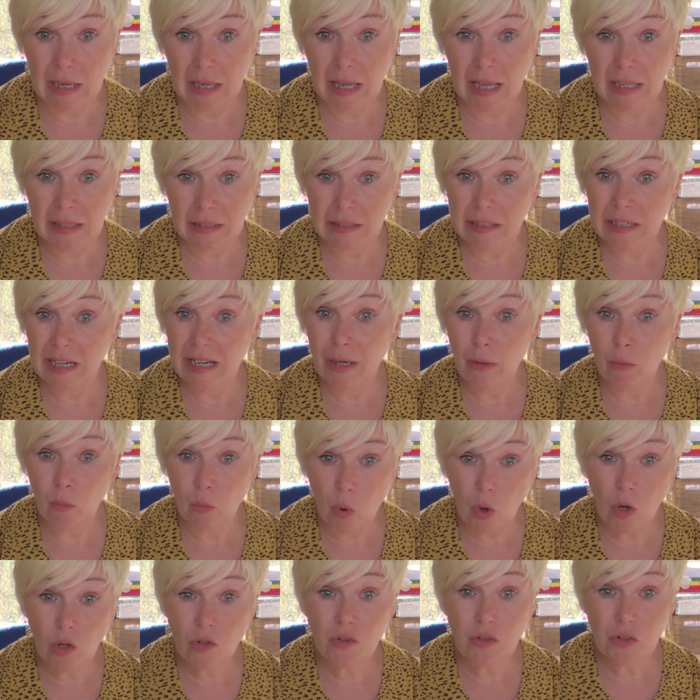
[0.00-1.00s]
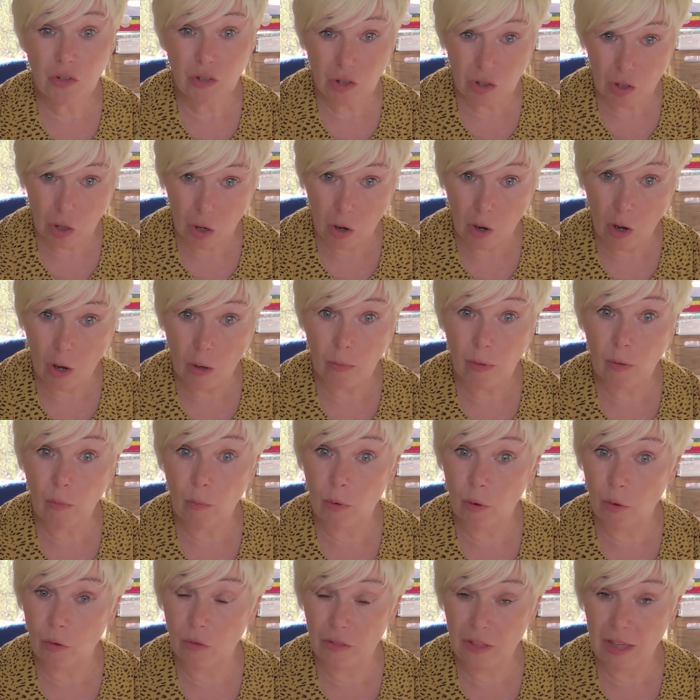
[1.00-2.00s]
And it was the top,
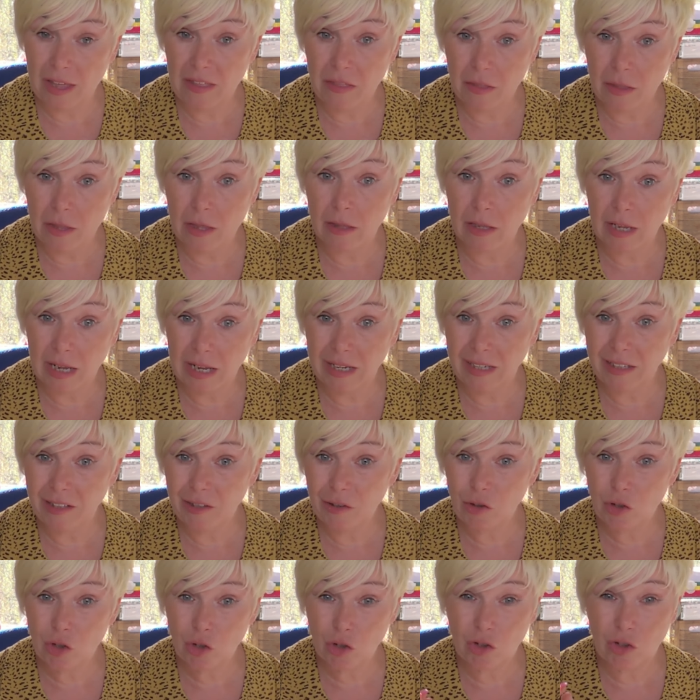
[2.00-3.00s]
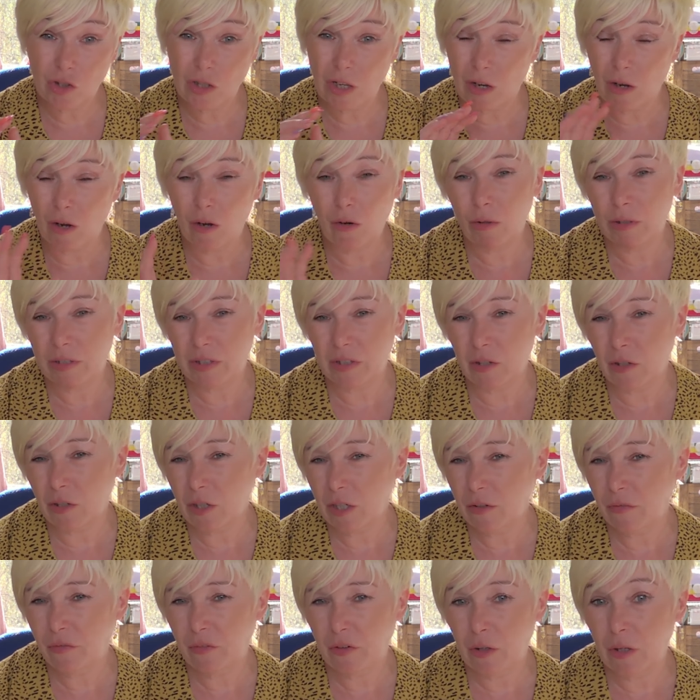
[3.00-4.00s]
but then you just thought, oh, it's
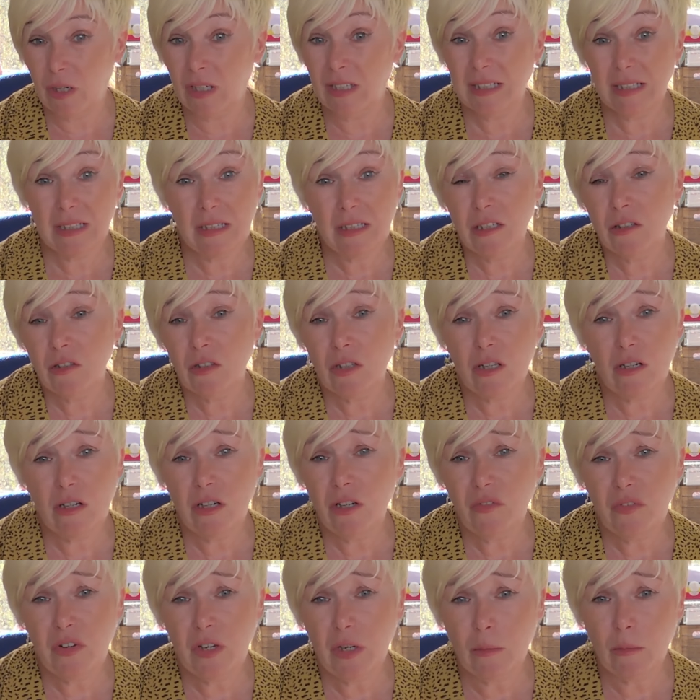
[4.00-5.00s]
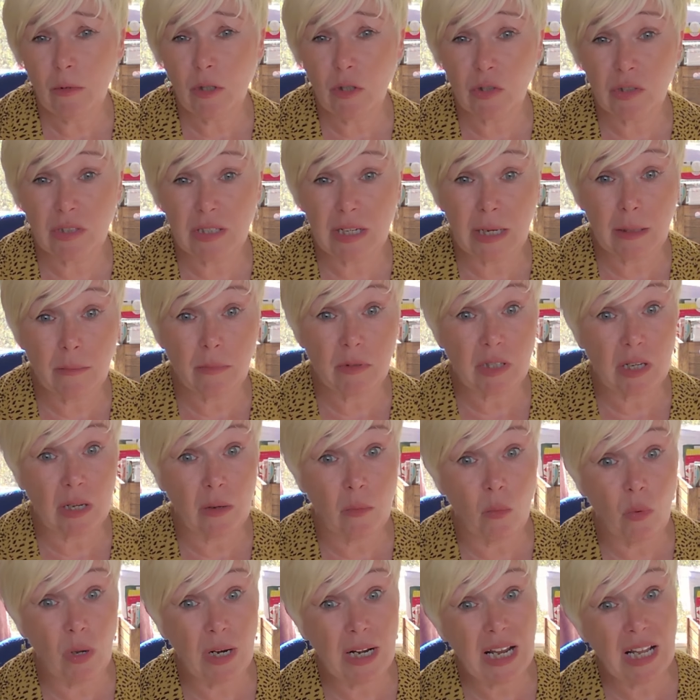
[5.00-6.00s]
only a few more steps.
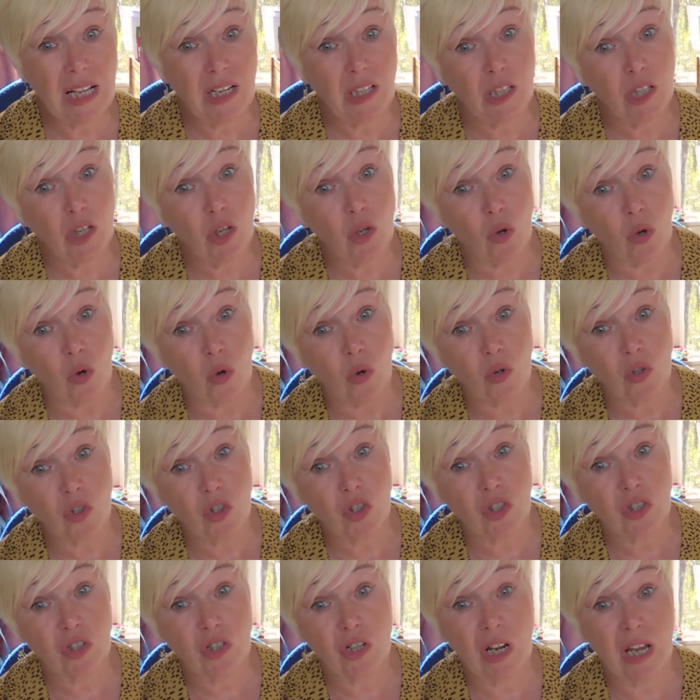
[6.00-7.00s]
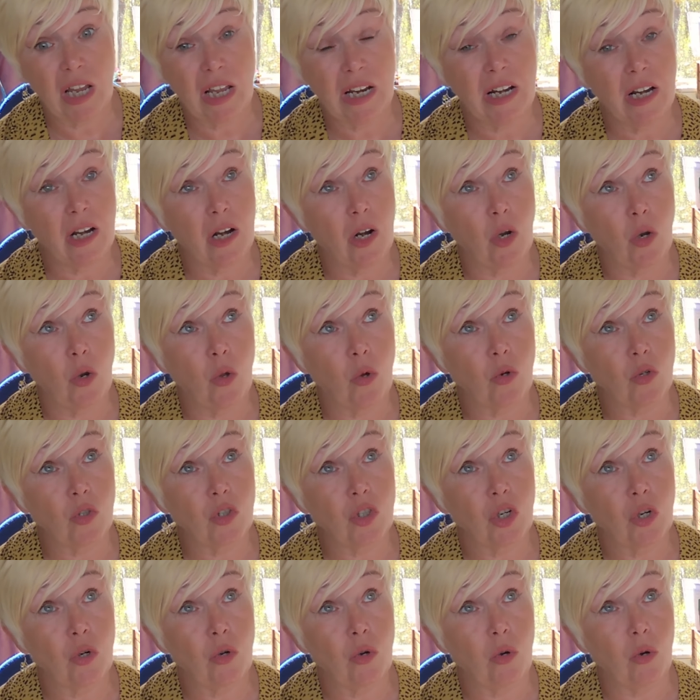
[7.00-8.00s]
And when I looked and it
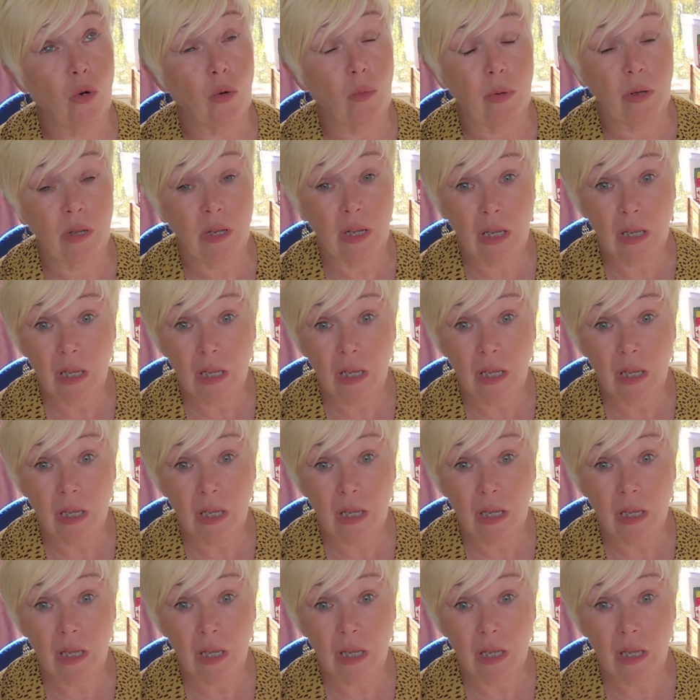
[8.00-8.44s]
looked up,